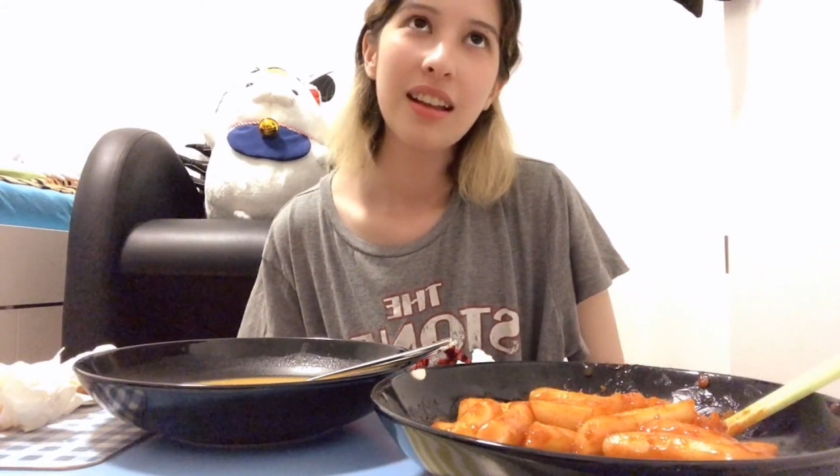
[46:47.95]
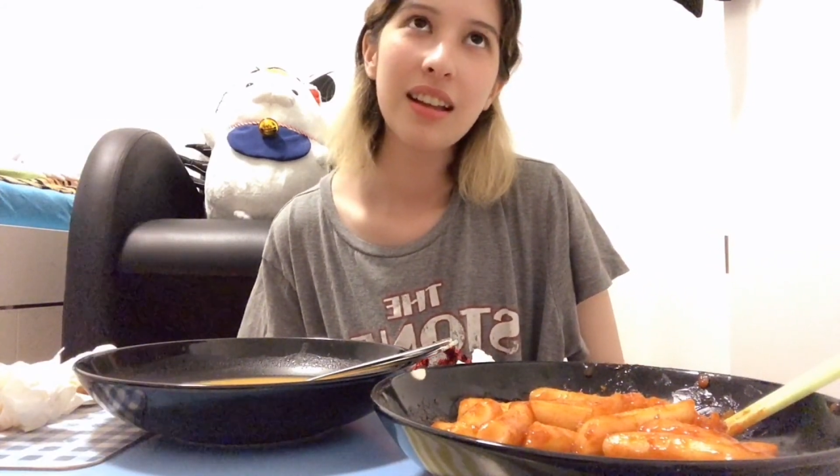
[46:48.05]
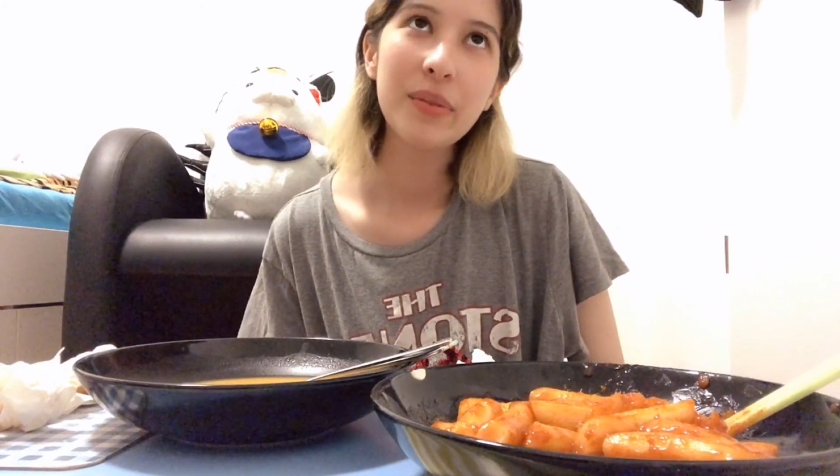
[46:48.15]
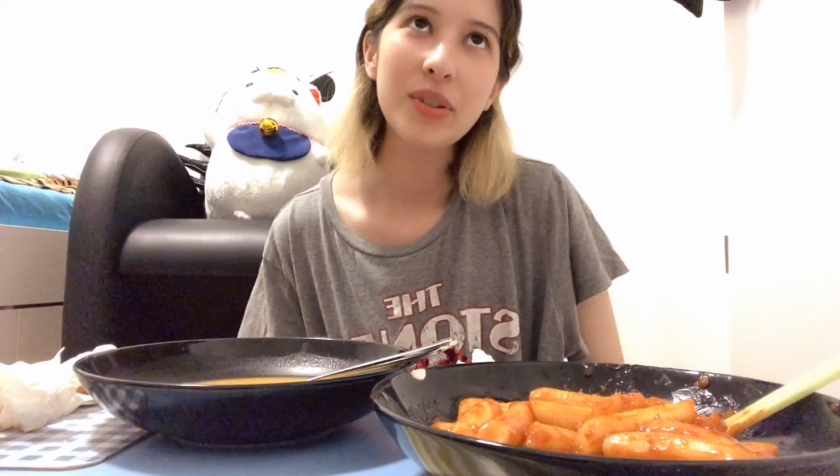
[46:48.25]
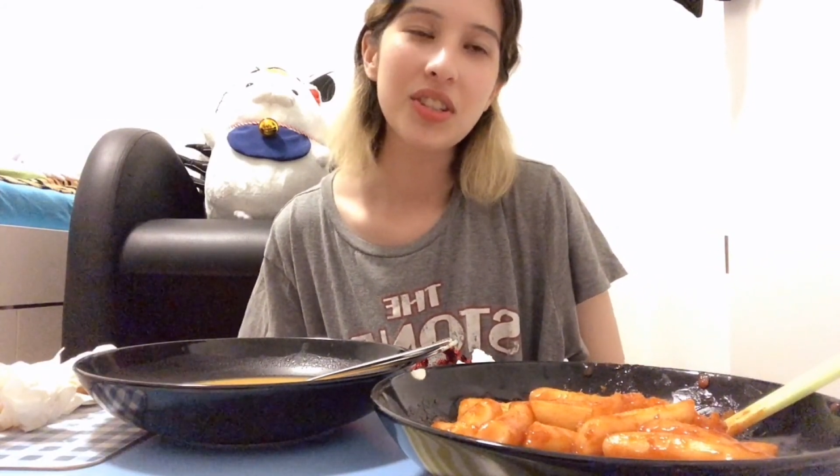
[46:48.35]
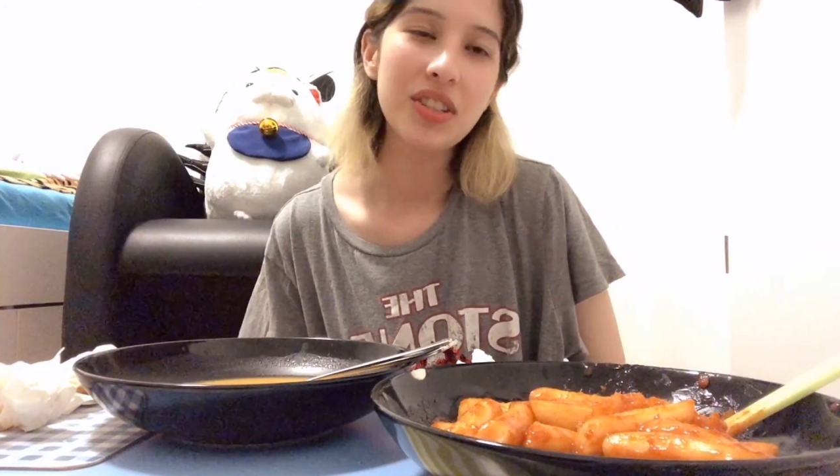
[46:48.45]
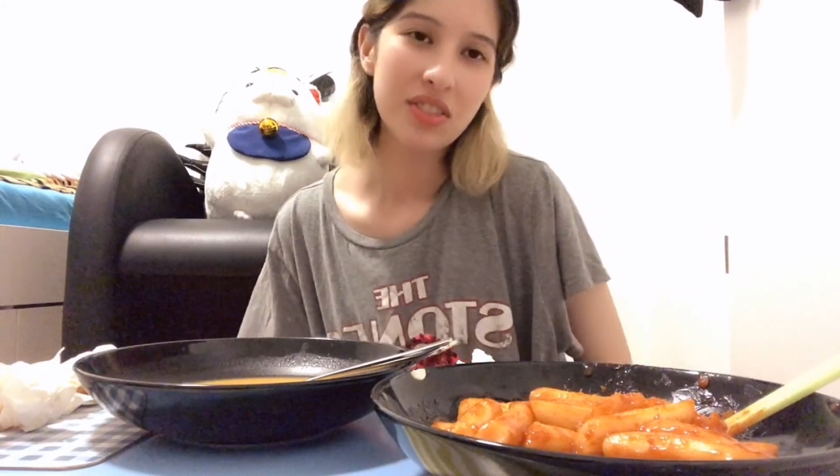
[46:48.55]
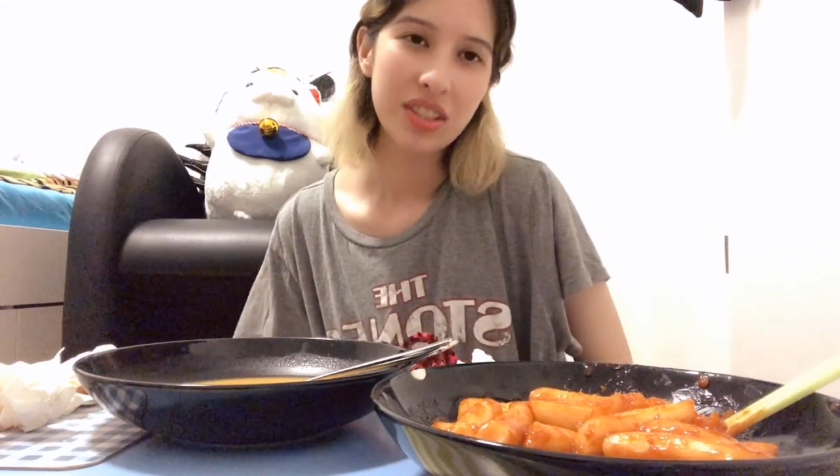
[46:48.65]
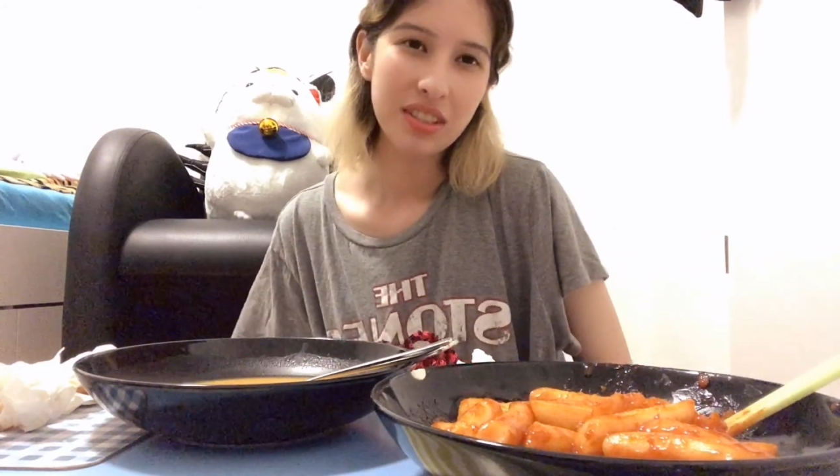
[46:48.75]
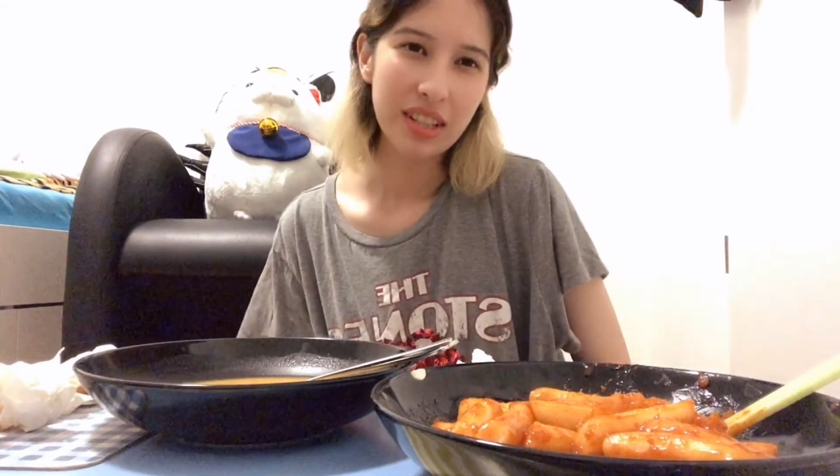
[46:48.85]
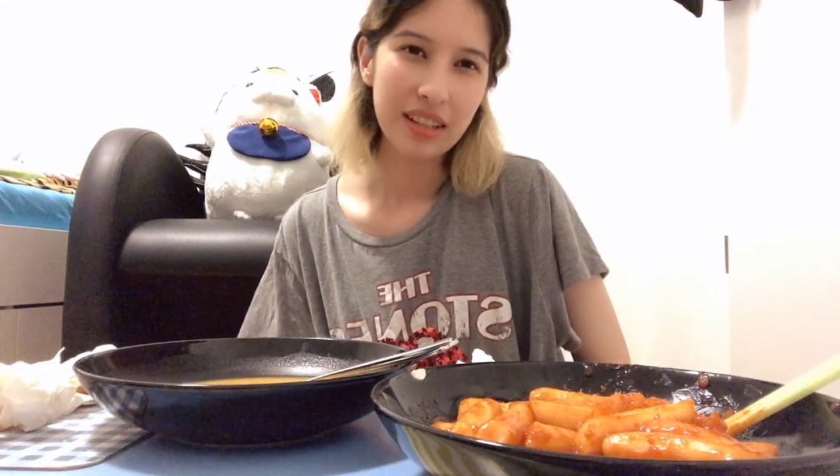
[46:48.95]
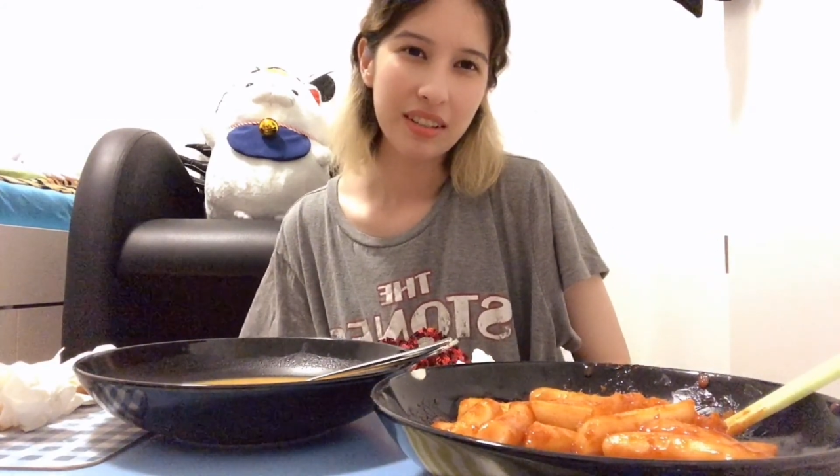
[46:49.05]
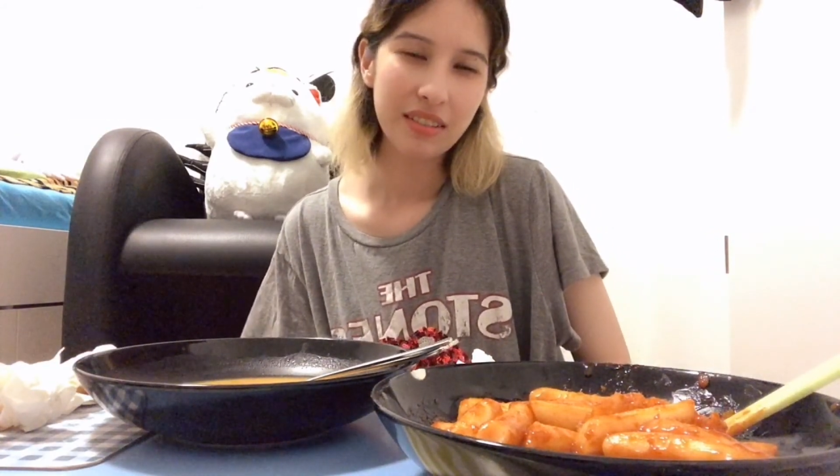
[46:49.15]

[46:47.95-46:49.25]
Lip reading: which is just like